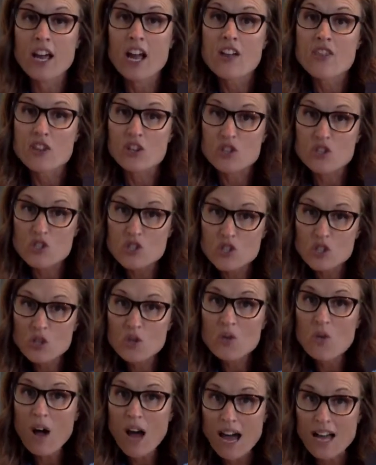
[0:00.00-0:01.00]
There's
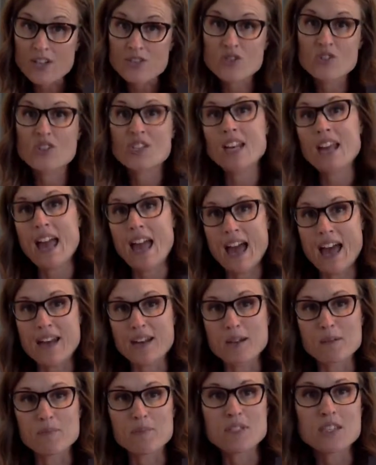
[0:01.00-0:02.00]
two hydrogen
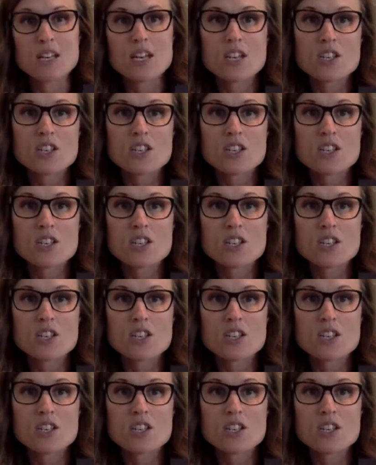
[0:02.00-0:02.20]
atoms.